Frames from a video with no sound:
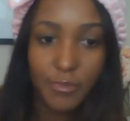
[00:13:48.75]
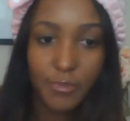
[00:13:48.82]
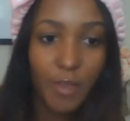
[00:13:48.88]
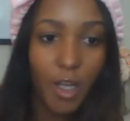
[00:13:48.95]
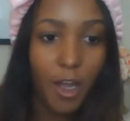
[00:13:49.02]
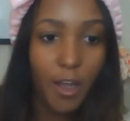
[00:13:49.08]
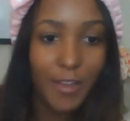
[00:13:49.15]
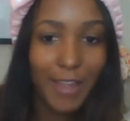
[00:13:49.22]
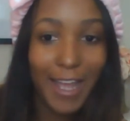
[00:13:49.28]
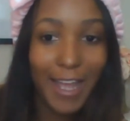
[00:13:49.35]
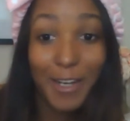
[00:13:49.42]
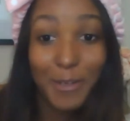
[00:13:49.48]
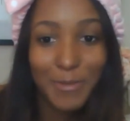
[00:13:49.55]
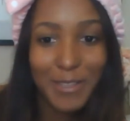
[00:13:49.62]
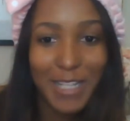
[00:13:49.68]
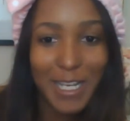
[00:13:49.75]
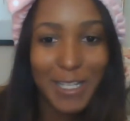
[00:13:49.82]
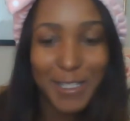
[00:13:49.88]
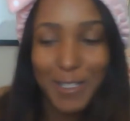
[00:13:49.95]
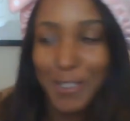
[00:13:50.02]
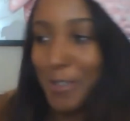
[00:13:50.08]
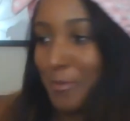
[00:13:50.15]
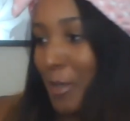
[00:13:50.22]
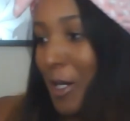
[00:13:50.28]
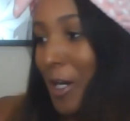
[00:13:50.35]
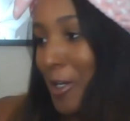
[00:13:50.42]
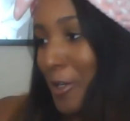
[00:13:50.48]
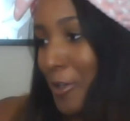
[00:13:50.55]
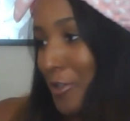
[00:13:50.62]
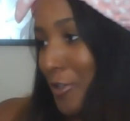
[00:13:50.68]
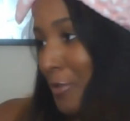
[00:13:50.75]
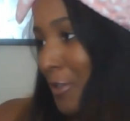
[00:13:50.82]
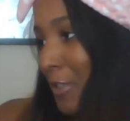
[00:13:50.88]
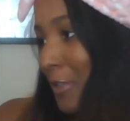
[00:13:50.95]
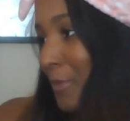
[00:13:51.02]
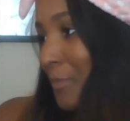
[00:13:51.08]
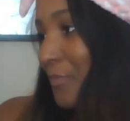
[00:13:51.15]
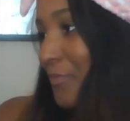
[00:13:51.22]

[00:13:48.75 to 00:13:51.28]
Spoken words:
all the items as per usual.